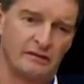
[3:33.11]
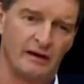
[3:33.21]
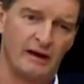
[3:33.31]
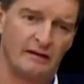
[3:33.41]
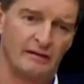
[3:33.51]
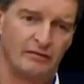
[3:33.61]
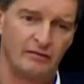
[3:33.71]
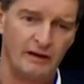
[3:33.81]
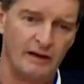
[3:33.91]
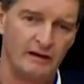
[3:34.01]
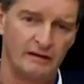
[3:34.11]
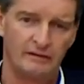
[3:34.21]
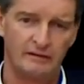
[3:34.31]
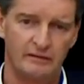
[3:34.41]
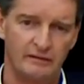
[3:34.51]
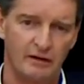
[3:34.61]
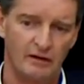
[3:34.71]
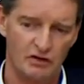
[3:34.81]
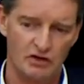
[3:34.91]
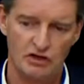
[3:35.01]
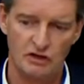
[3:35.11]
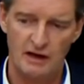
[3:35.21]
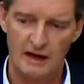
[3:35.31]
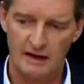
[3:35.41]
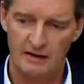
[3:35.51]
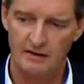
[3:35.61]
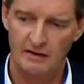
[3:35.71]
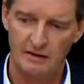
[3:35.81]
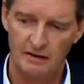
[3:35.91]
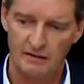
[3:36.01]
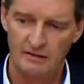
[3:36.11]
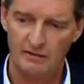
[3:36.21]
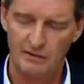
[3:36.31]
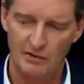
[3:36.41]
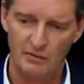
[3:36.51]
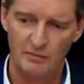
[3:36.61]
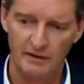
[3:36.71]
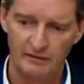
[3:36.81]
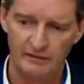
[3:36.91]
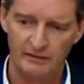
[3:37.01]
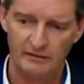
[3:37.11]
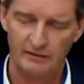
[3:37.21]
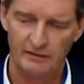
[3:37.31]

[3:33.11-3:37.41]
Had a feel and touch like your own business.